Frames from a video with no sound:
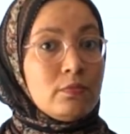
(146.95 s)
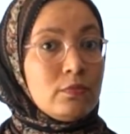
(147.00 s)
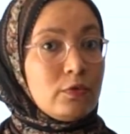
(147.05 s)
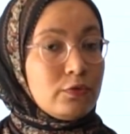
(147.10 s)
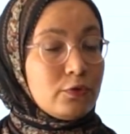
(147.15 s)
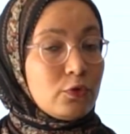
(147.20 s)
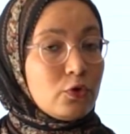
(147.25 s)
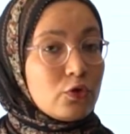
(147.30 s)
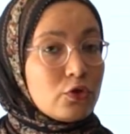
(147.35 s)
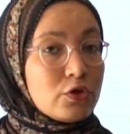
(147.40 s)

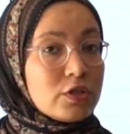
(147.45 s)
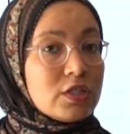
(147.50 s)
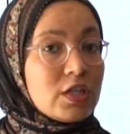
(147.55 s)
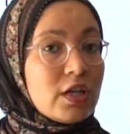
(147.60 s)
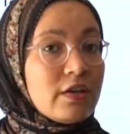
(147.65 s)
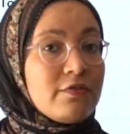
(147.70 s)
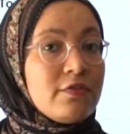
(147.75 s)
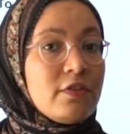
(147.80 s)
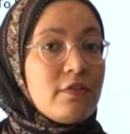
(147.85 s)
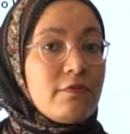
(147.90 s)
Of course,
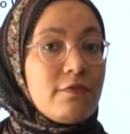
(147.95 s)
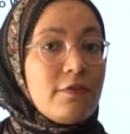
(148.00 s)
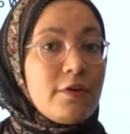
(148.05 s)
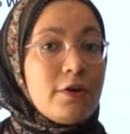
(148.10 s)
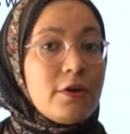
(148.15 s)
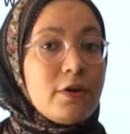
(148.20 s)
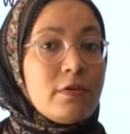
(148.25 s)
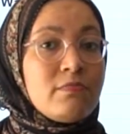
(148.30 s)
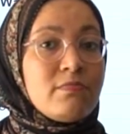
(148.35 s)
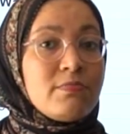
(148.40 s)
if the
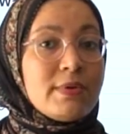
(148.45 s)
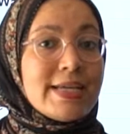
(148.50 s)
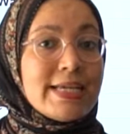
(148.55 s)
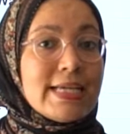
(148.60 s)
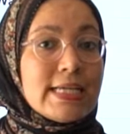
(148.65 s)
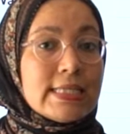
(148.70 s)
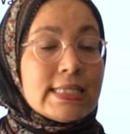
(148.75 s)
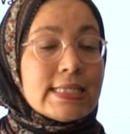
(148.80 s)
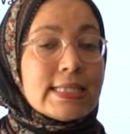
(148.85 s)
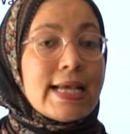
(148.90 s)
verb
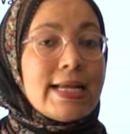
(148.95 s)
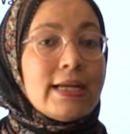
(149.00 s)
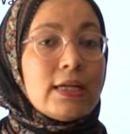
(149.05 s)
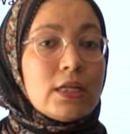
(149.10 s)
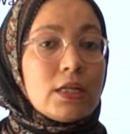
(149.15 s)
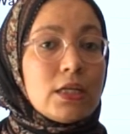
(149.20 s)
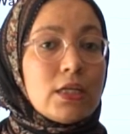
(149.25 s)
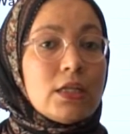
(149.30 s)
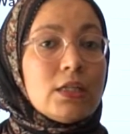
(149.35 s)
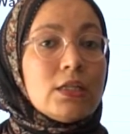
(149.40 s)
is a
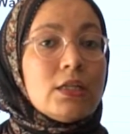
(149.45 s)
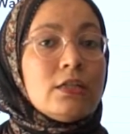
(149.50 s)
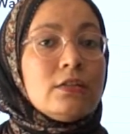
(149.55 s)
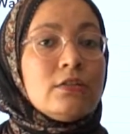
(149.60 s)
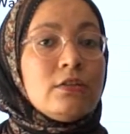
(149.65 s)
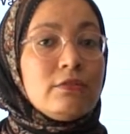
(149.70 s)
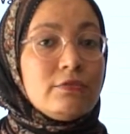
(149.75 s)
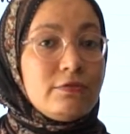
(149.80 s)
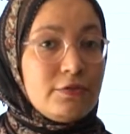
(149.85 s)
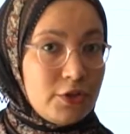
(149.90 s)
regular
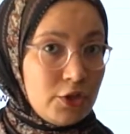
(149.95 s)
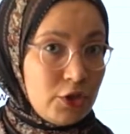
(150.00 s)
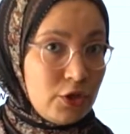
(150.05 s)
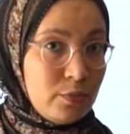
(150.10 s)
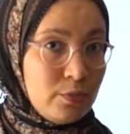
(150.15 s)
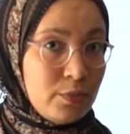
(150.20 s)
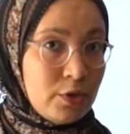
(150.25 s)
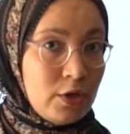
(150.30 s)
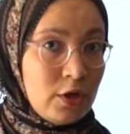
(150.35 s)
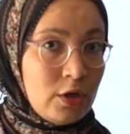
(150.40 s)

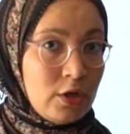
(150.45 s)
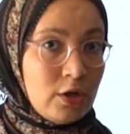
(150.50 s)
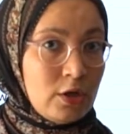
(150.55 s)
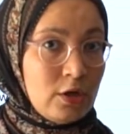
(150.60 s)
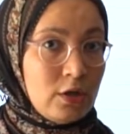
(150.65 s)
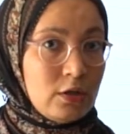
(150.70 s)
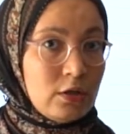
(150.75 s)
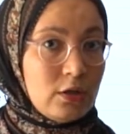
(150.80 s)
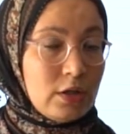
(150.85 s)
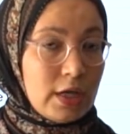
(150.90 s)
verb,
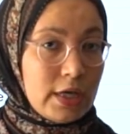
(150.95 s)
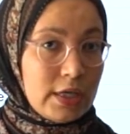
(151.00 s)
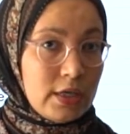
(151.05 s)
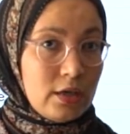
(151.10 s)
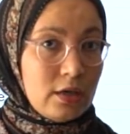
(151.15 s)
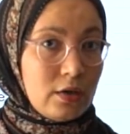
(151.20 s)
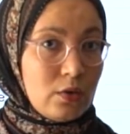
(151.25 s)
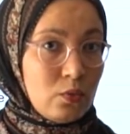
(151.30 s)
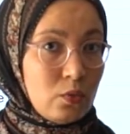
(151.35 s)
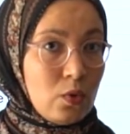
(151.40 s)

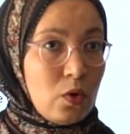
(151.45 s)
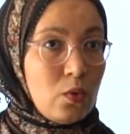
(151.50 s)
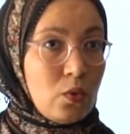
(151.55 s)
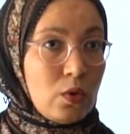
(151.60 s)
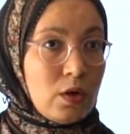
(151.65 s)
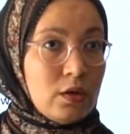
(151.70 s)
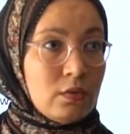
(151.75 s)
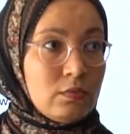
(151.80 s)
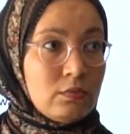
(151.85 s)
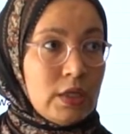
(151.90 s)
like
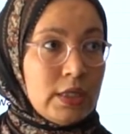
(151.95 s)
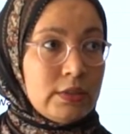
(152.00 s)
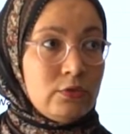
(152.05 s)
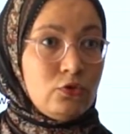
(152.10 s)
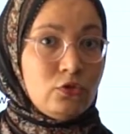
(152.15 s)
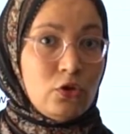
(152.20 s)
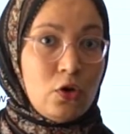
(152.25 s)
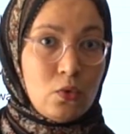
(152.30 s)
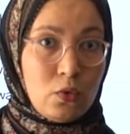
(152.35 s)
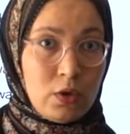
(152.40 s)
walk
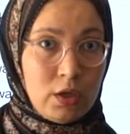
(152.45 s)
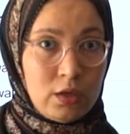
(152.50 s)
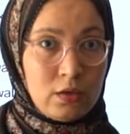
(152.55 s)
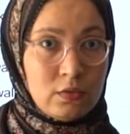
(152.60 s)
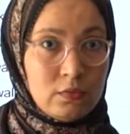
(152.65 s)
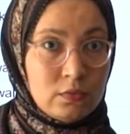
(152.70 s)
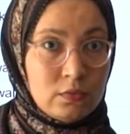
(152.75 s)
and talk,